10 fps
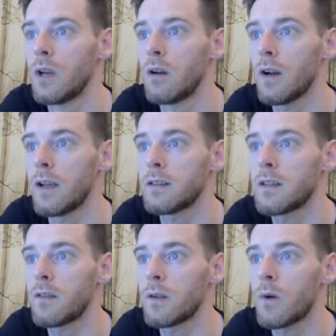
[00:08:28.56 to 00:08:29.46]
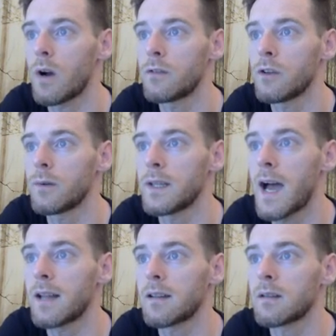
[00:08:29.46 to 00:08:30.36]
All right, it's definitely worth doing
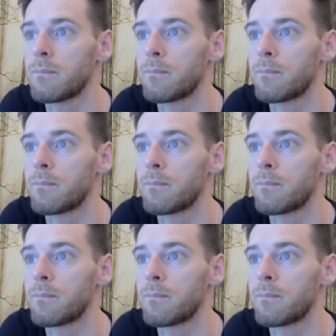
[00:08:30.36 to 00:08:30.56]
that.